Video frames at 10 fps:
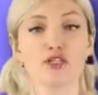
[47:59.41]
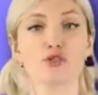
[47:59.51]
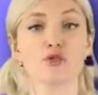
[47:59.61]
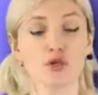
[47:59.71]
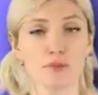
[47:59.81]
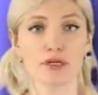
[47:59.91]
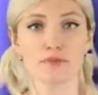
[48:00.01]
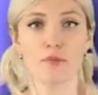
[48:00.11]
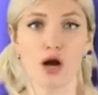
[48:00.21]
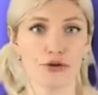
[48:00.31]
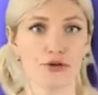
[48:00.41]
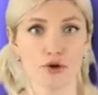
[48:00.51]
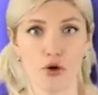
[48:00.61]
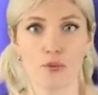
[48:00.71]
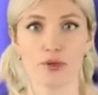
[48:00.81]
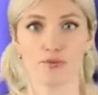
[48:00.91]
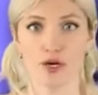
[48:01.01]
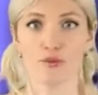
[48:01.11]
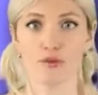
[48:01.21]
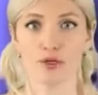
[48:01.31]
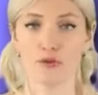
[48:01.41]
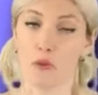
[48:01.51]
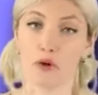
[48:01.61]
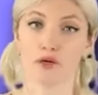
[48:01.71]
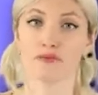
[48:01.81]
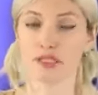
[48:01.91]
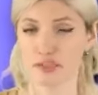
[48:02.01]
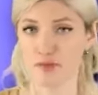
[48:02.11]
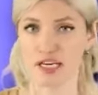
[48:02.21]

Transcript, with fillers: his super modern home in Brentwood, or this